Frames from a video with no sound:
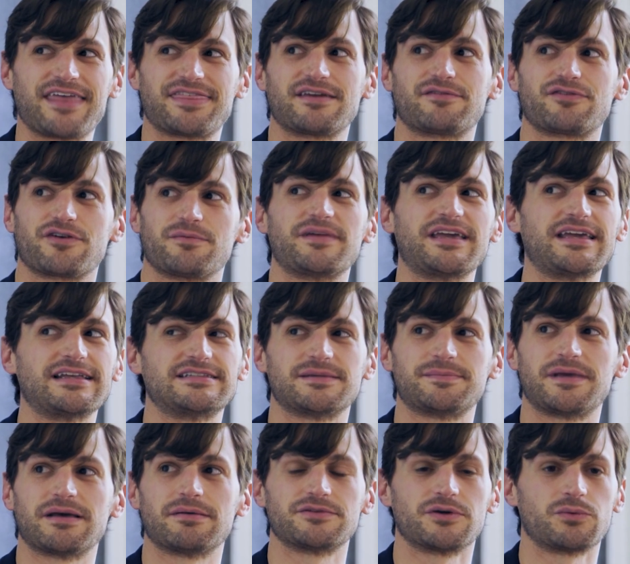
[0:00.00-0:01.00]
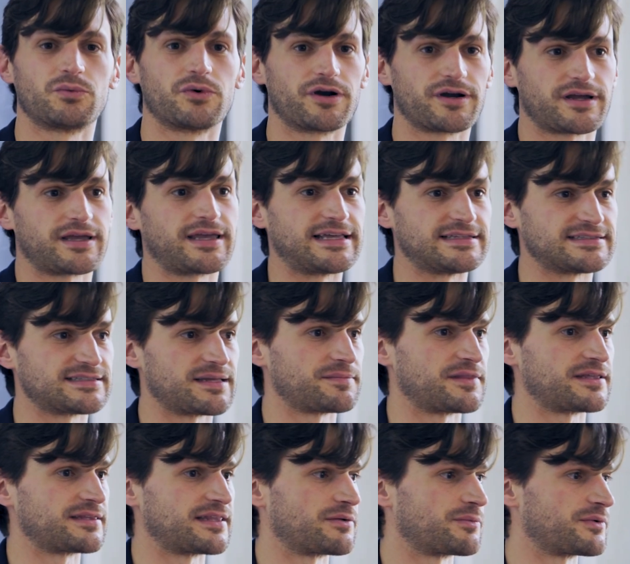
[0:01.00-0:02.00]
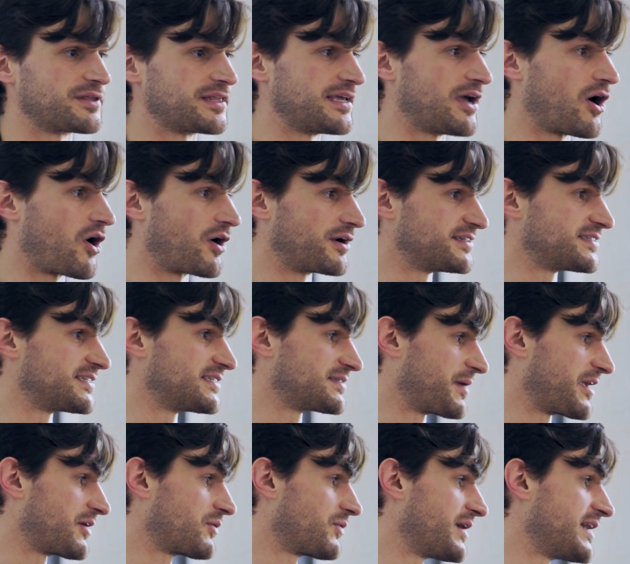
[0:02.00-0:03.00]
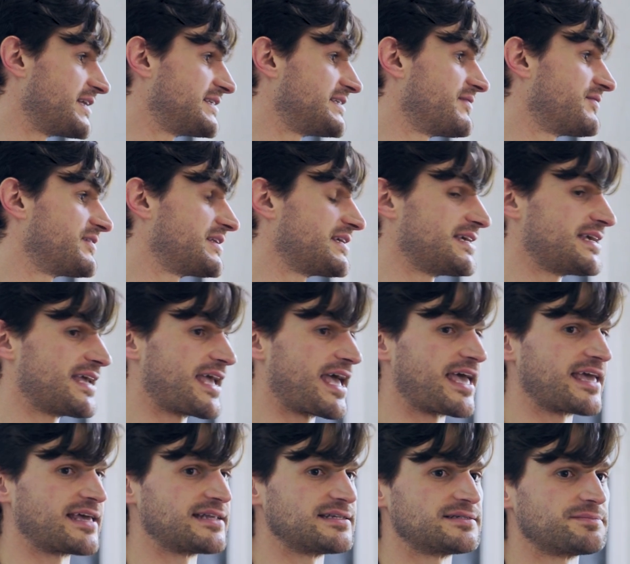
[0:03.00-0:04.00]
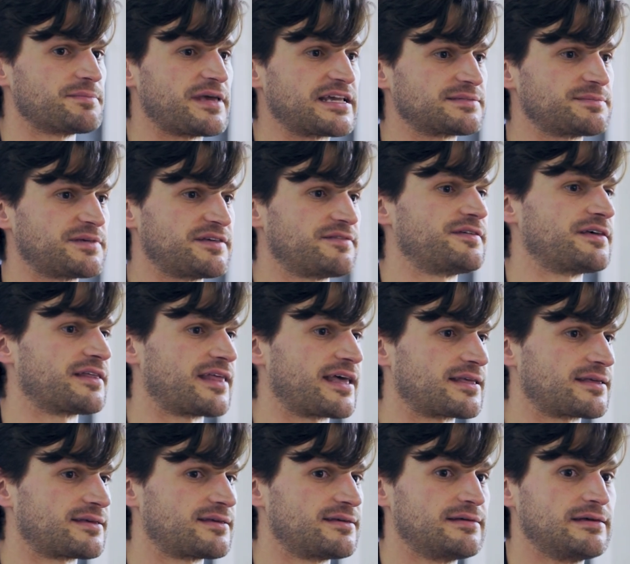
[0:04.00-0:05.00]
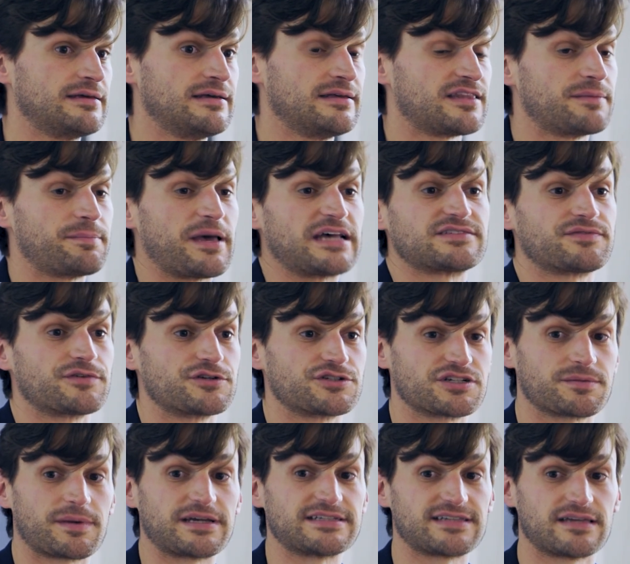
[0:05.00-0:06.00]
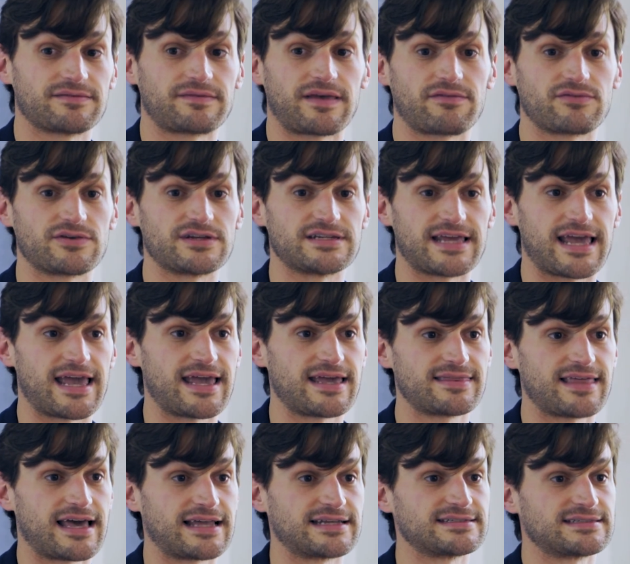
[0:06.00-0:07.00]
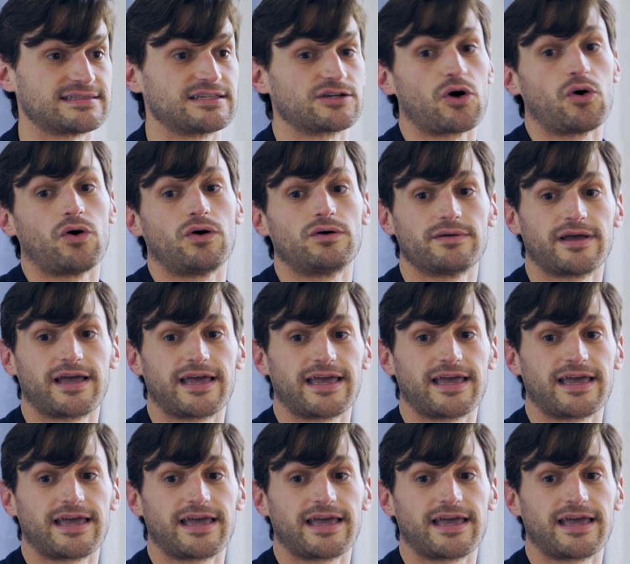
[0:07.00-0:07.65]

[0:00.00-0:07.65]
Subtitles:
I think for me to be able to work in something that really harnesses my creativity and makes me feel like the best version of myself every day, that is the goal.